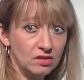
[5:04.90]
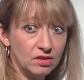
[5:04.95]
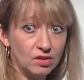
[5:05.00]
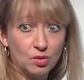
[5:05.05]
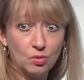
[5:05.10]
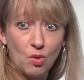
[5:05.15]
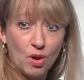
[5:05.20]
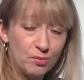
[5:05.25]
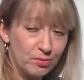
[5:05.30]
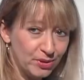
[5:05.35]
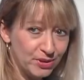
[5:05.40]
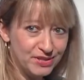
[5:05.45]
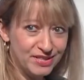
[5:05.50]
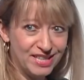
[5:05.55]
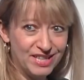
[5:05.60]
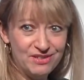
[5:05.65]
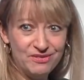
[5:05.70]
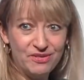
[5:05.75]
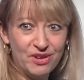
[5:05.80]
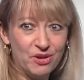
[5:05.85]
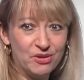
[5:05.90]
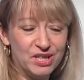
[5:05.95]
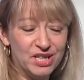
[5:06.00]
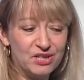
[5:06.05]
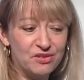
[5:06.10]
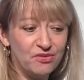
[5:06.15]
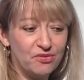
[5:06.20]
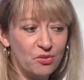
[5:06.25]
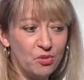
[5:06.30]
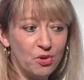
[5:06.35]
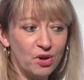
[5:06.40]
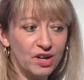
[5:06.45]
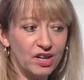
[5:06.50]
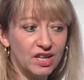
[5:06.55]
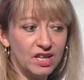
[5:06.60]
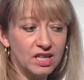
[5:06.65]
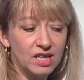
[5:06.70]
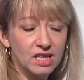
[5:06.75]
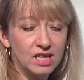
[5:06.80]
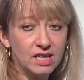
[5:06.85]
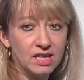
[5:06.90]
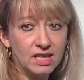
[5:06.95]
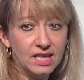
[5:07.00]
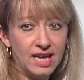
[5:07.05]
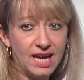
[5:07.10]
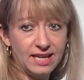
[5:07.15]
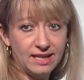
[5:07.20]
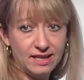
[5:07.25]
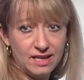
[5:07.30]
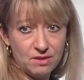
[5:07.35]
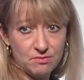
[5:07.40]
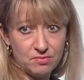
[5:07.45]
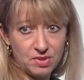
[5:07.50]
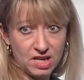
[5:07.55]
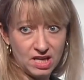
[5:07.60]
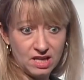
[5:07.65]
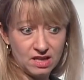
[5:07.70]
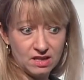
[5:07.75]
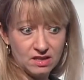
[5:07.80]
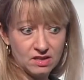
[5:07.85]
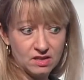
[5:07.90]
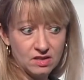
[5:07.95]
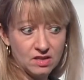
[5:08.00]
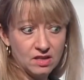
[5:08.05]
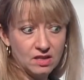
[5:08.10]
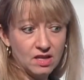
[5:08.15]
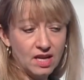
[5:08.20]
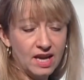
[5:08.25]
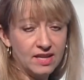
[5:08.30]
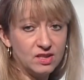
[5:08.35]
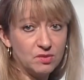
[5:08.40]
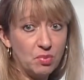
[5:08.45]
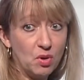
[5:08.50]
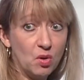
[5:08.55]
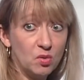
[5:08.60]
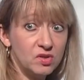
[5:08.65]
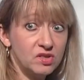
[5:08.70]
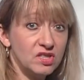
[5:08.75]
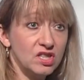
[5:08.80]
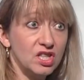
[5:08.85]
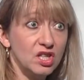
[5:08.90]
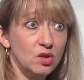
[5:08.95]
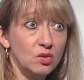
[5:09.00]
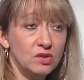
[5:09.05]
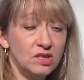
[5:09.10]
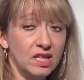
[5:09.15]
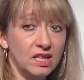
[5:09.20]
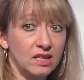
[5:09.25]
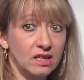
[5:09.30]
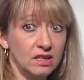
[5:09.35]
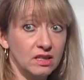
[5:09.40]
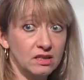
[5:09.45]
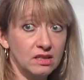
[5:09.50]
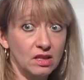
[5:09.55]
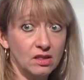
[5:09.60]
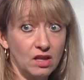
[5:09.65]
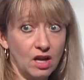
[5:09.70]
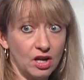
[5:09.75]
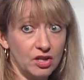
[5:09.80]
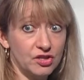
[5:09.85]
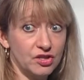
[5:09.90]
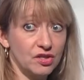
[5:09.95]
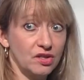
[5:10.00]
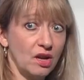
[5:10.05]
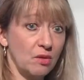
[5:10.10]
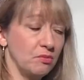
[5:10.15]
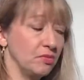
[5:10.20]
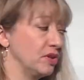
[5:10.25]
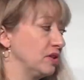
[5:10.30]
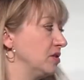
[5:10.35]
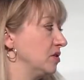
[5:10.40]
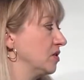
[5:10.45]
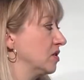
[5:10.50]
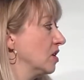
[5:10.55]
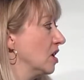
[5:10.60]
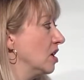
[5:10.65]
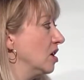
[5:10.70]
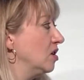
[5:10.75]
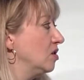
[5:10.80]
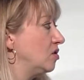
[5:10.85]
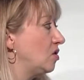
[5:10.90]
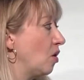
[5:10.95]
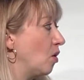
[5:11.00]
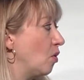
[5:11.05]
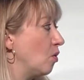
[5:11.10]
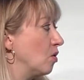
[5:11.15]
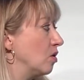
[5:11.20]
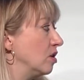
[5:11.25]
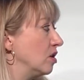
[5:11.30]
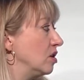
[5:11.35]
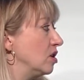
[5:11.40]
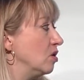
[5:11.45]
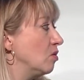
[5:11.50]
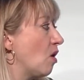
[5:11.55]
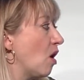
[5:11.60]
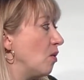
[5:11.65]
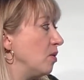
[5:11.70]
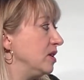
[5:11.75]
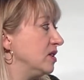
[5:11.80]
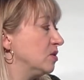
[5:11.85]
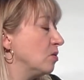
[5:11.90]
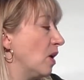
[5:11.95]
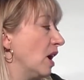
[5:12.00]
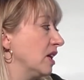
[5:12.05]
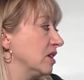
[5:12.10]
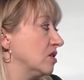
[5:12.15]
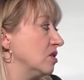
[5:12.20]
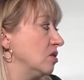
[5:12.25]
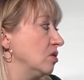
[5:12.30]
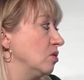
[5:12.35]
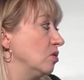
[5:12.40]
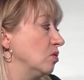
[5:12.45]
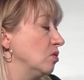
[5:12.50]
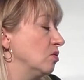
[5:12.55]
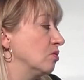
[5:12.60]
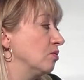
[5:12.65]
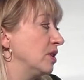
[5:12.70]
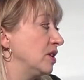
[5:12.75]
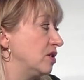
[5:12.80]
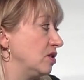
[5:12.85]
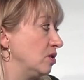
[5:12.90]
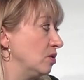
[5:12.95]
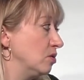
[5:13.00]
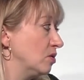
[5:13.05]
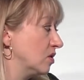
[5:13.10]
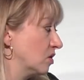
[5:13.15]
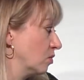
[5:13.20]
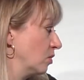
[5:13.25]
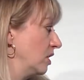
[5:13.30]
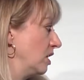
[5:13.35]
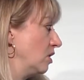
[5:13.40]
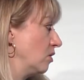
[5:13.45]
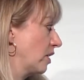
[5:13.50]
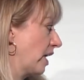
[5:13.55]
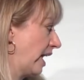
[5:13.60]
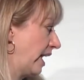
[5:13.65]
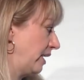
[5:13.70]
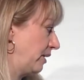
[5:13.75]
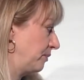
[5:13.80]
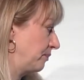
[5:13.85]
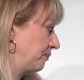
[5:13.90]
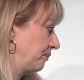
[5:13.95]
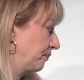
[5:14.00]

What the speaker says: or 1 person voted for candidate B, as opposed to using the larger numbers. So you always want to reduce when you can.